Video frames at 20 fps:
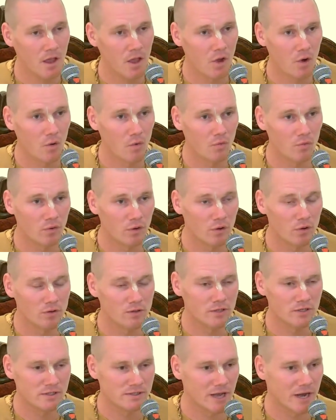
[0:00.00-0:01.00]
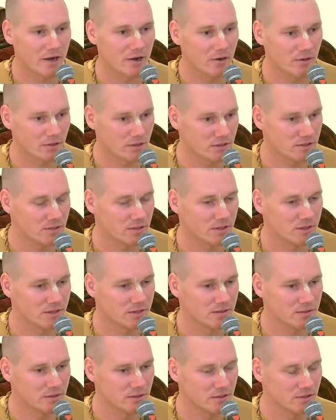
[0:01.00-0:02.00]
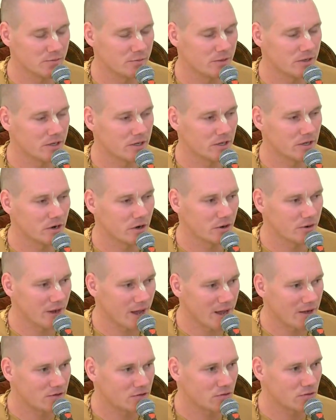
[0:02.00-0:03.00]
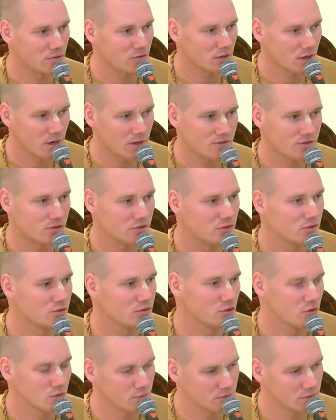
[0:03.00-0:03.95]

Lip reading: Real desirelessness is being in our natural constitutional